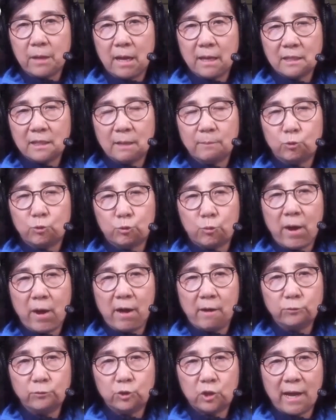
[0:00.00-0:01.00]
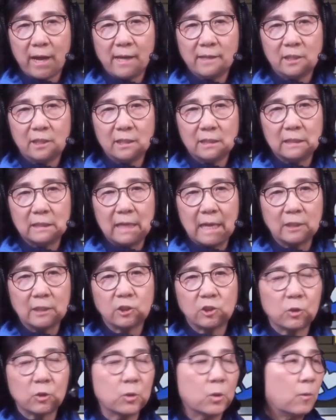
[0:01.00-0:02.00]
item 12, child didn't
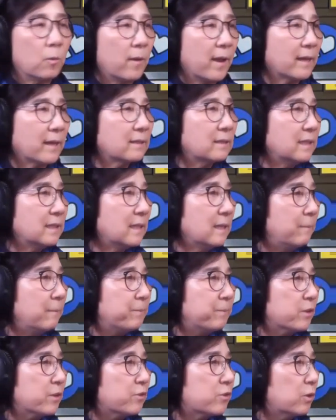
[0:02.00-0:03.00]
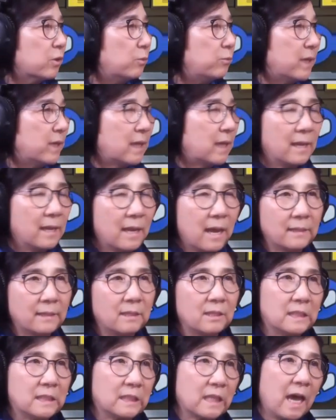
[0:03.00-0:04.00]
answer correctly. So we cannot
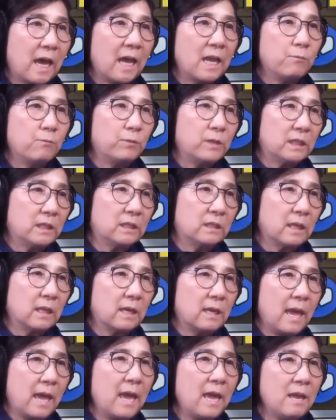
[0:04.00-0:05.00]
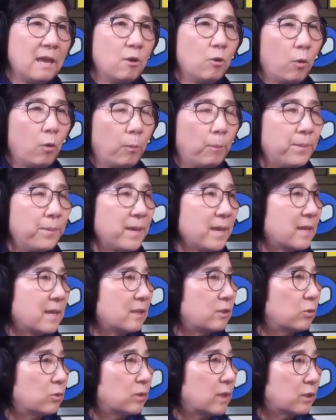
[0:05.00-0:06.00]
decide which A or B.
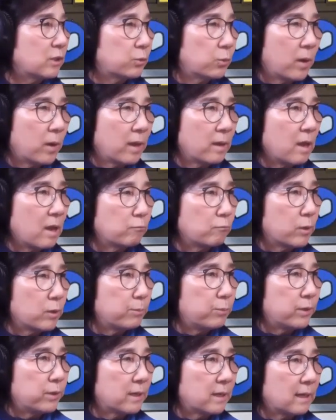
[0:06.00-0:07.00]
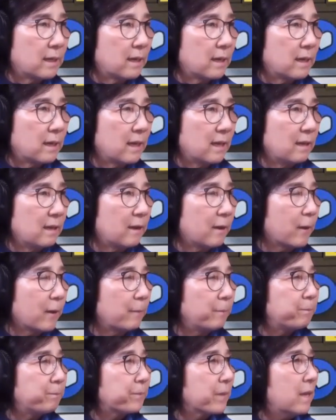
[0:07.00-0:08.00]
So that's why we put it here.
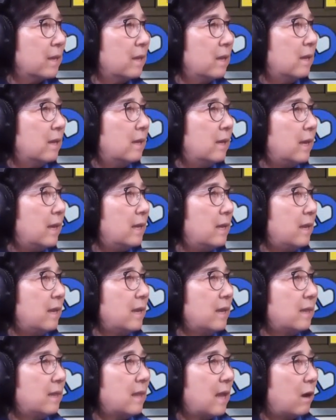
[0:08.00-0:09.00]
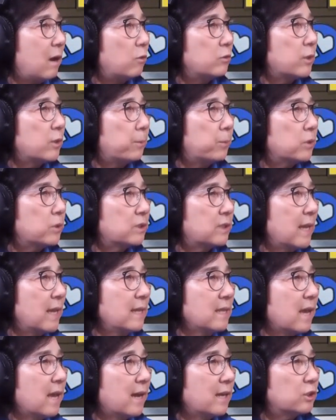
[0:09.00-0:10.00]
And then now it's a
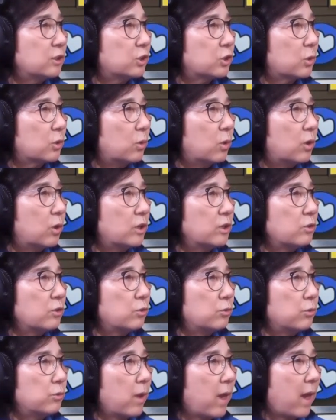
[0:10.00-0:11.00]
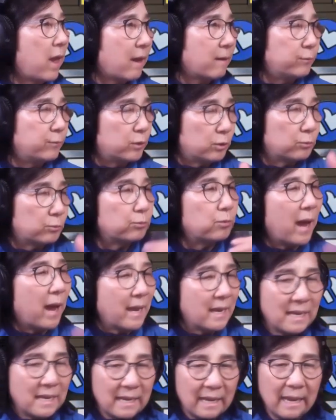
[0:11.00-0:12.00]
percentile score. You have to
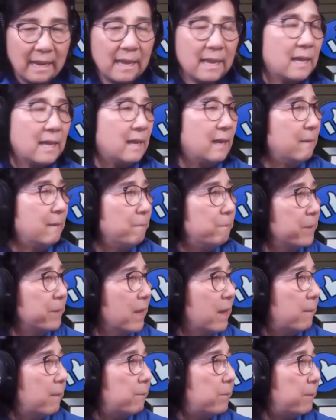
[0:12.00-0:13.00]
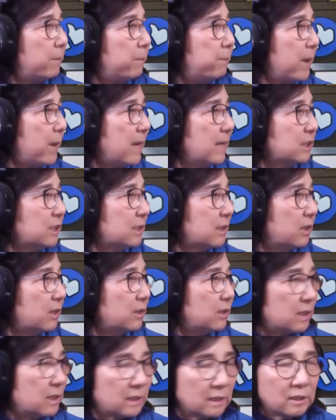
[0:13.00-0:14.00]
write it in, but based on
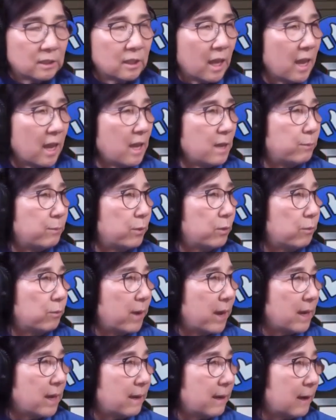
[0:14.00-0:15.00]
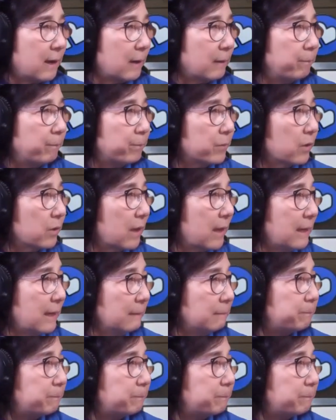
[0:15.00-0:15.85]
this table right here. Okay.